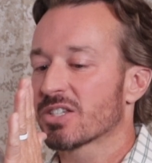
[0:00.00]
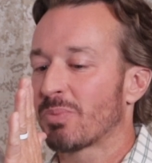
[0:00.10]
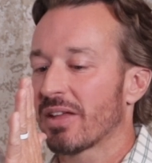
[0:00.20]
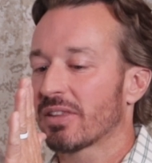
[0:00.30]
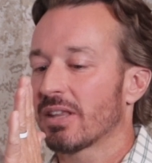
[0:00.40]

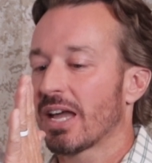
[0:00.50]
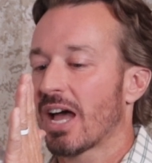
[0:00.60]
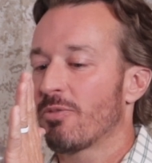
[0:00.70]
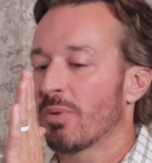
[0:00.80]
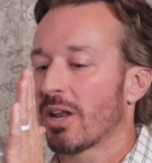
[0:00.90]
spot that they
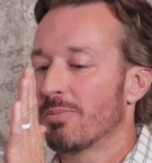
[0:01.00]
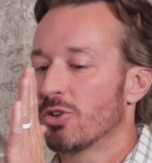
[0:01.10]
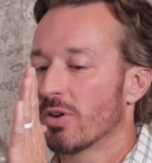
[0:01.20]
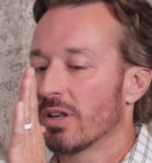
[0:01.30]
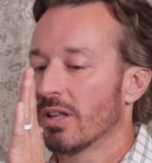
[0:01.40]
have, but I'm
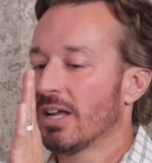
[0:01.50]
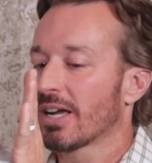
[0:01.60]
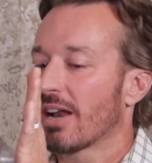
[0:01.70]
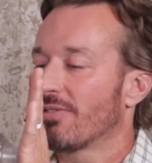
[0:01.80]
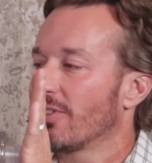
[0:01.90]
doing
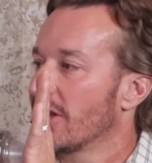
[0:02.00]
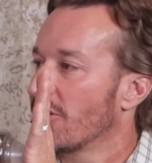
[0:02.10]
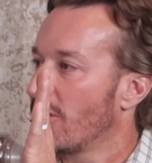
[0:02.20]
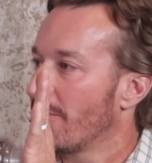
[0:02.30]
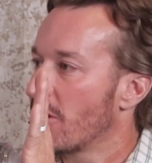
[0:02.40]
kind of
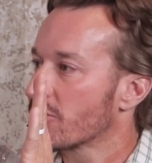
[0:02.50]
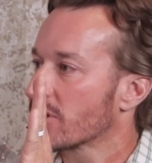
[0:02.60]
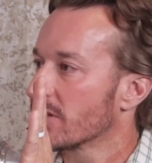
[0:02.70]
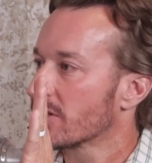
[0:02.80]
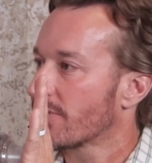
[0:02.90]
little
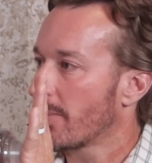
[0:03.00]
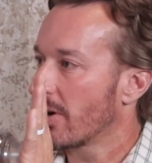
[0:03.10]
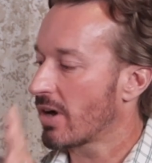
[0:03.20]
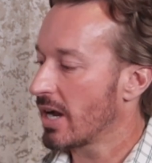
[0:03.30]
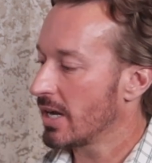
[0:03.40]
emotions from
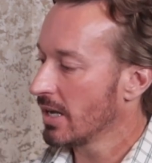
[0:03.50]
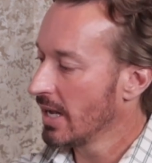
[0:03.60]
it, right?